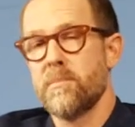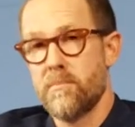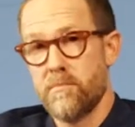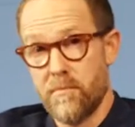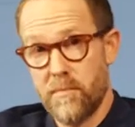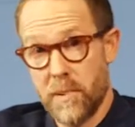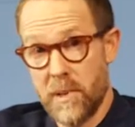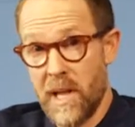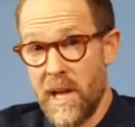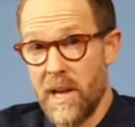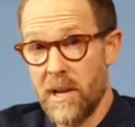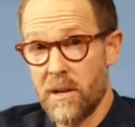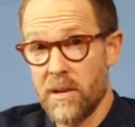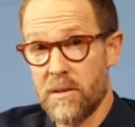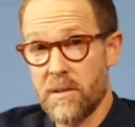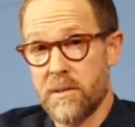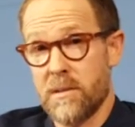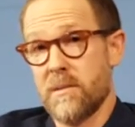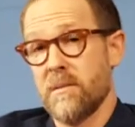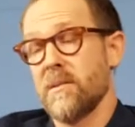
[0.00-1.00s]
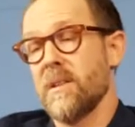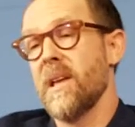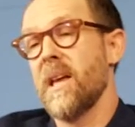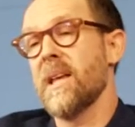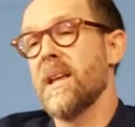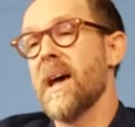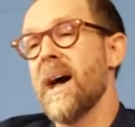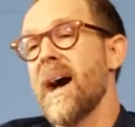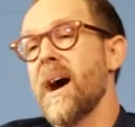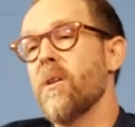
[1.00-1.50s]
players
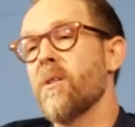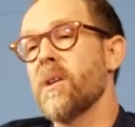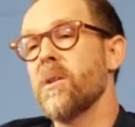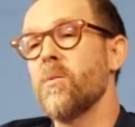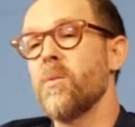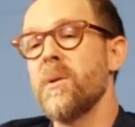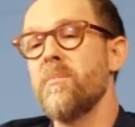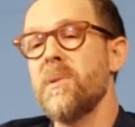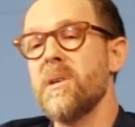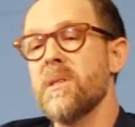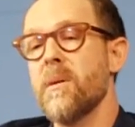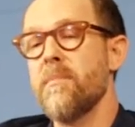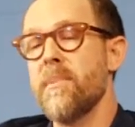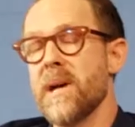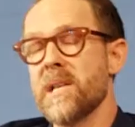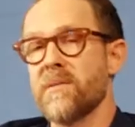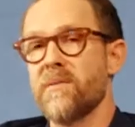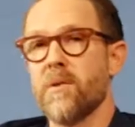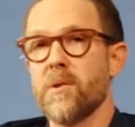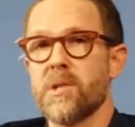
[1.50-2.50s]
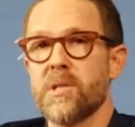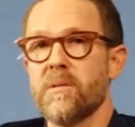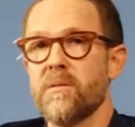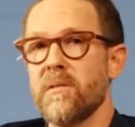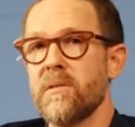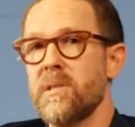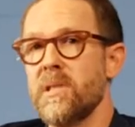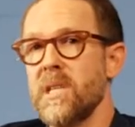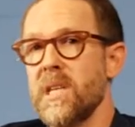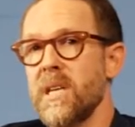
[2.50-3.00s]
and how can we be the best version of
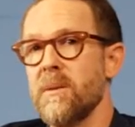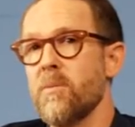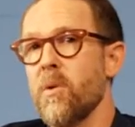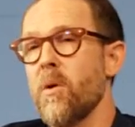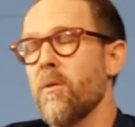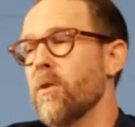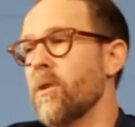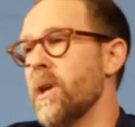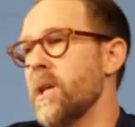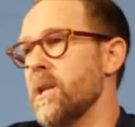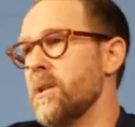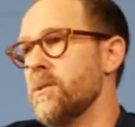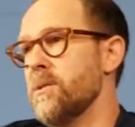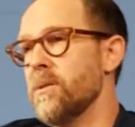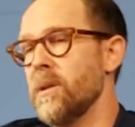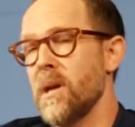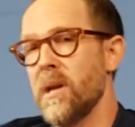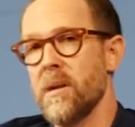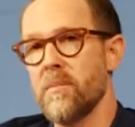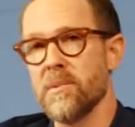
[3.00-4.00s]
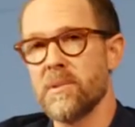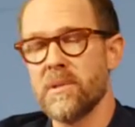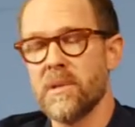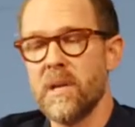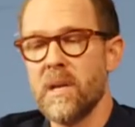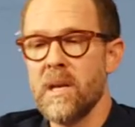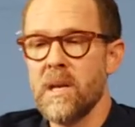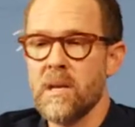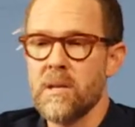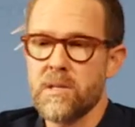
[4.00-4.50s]
the team over 82 games.
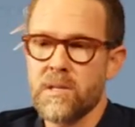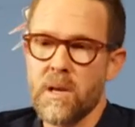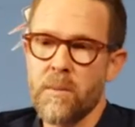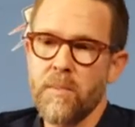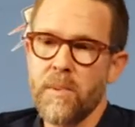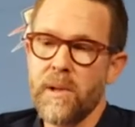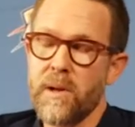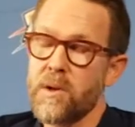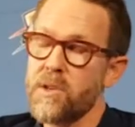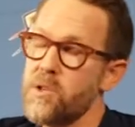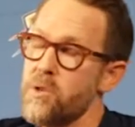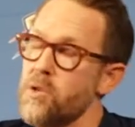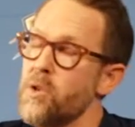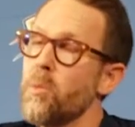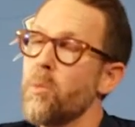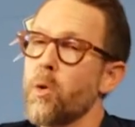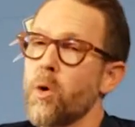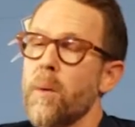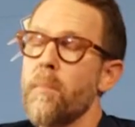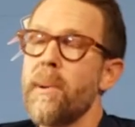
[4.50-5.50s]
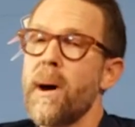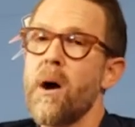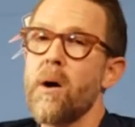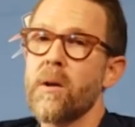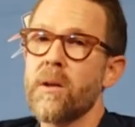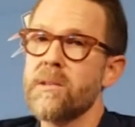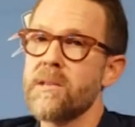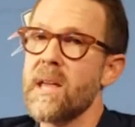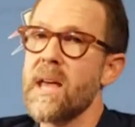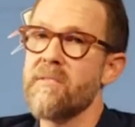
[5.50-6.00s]
Some players more about
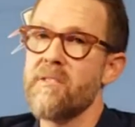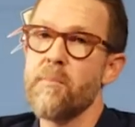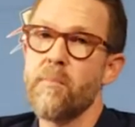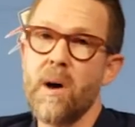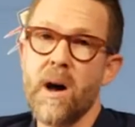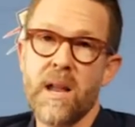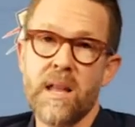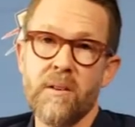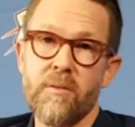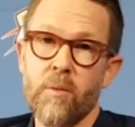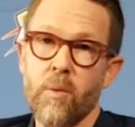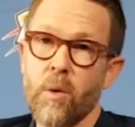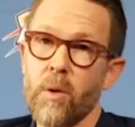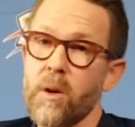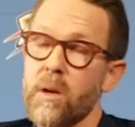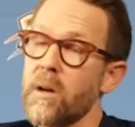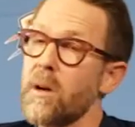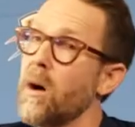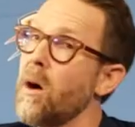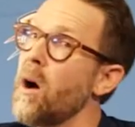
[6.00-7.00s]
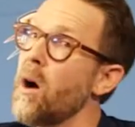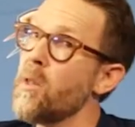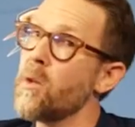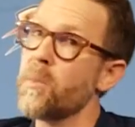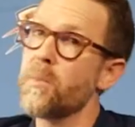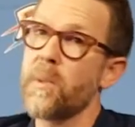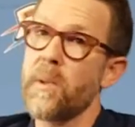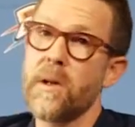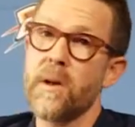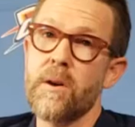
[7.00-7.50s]
because they have a body of work. Other
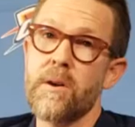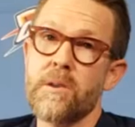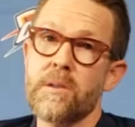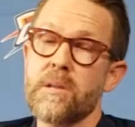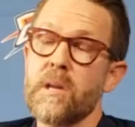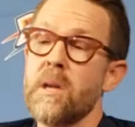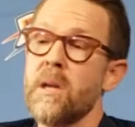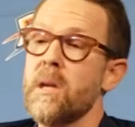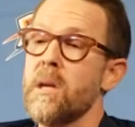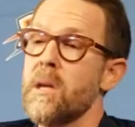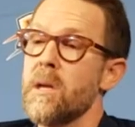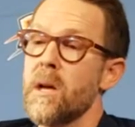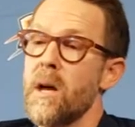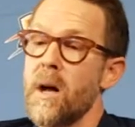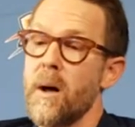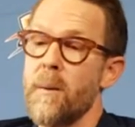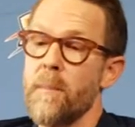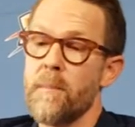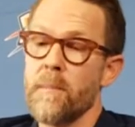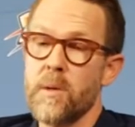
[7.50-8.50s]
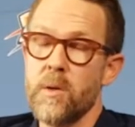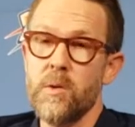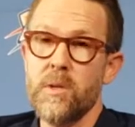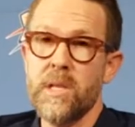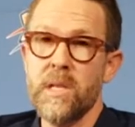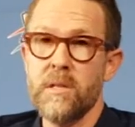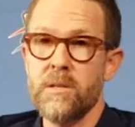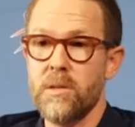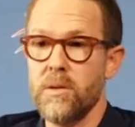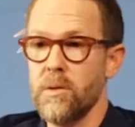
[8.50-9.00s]
players, you
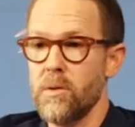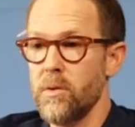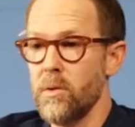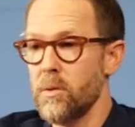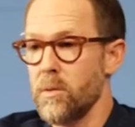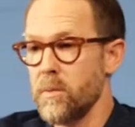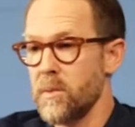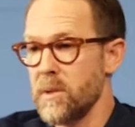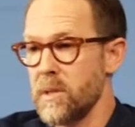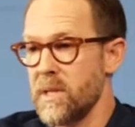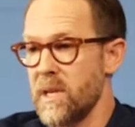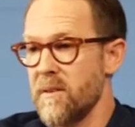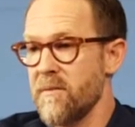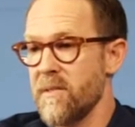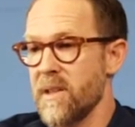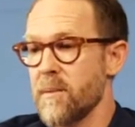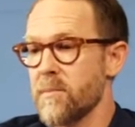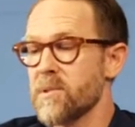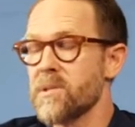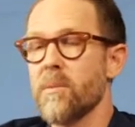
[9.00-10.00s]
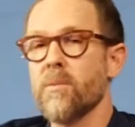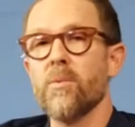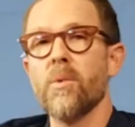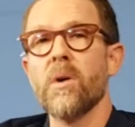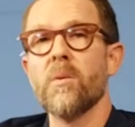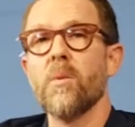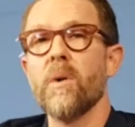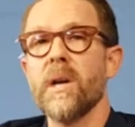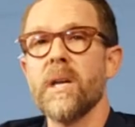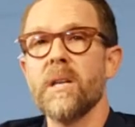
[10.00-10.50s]
need to give them some
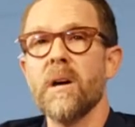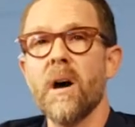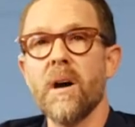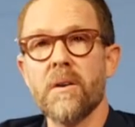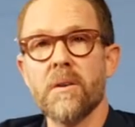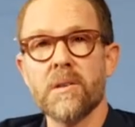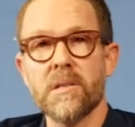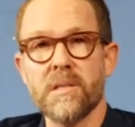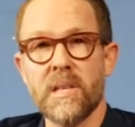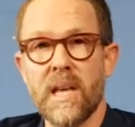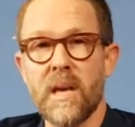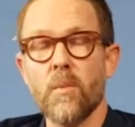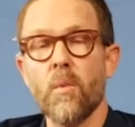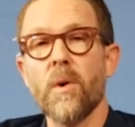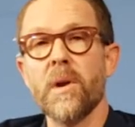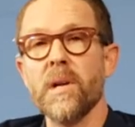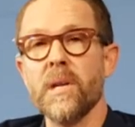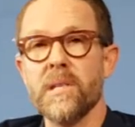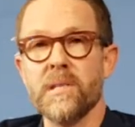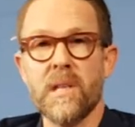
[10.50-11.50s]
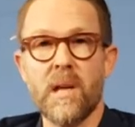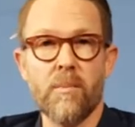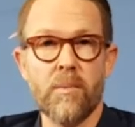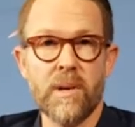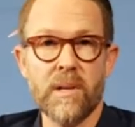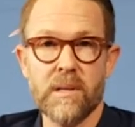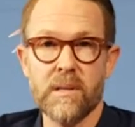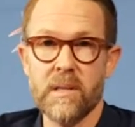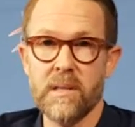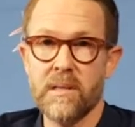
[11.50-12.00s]
runway to understand what it is they
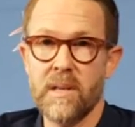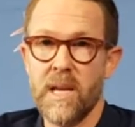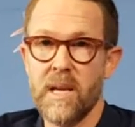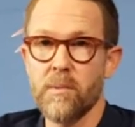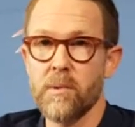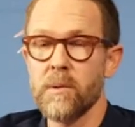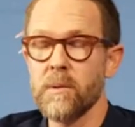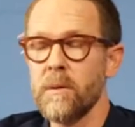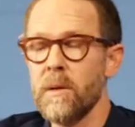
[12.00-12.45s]
bring to the table,